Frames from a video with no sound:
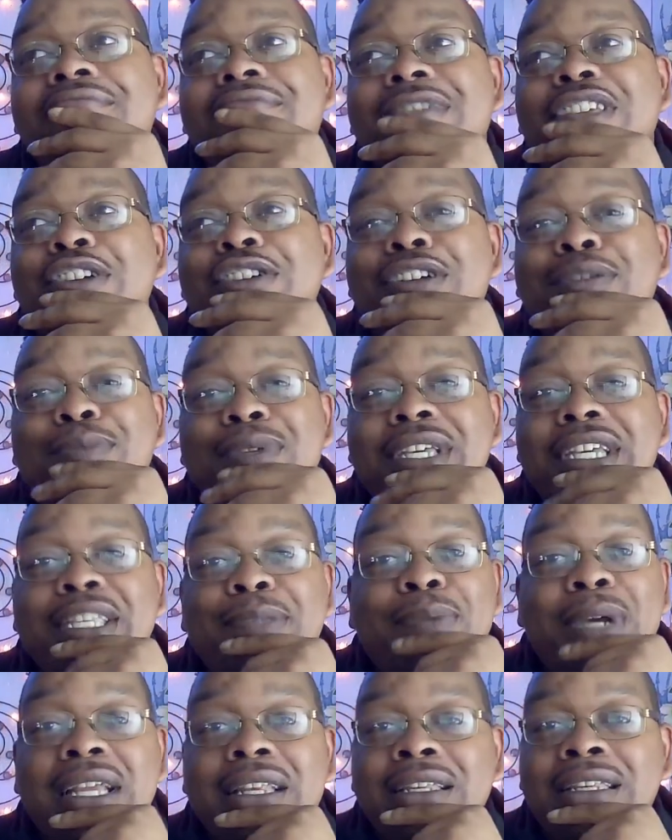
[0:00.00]
you could be
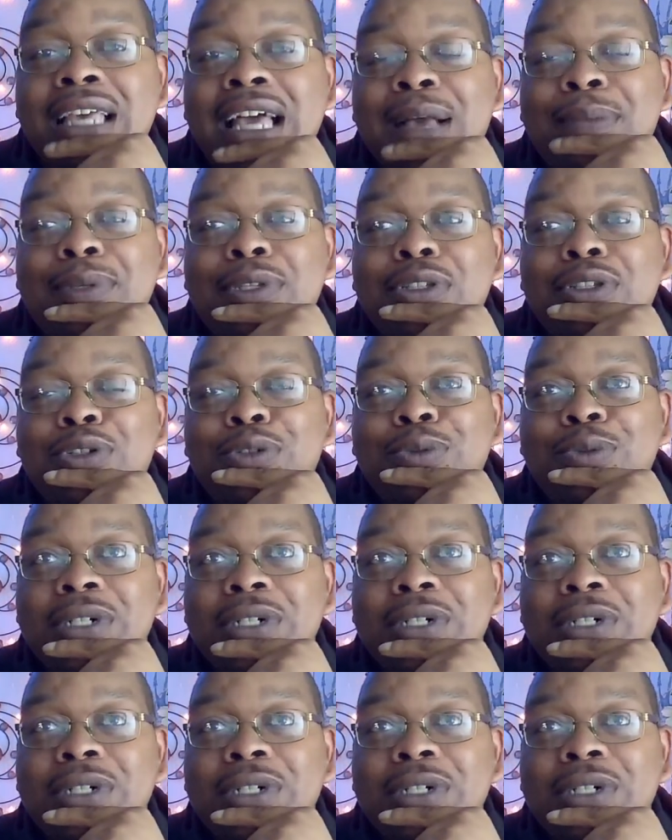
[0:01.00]
expecting absolute